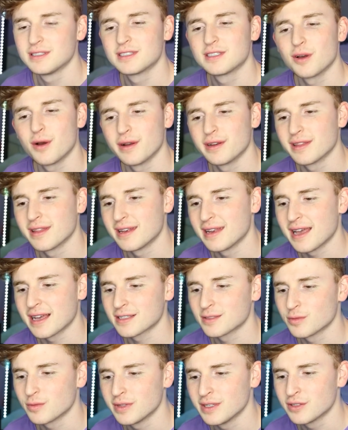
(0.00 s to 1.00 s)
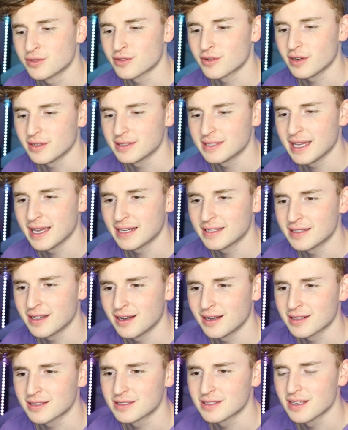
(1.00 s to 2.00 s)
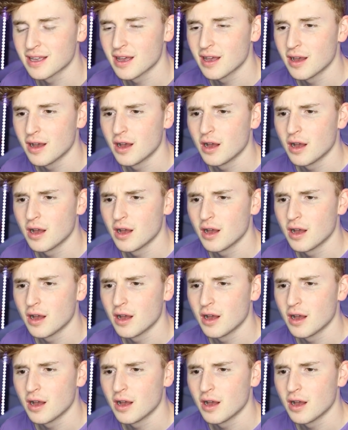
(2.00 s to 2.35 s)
Let's go on to the next one. These are all TikToks.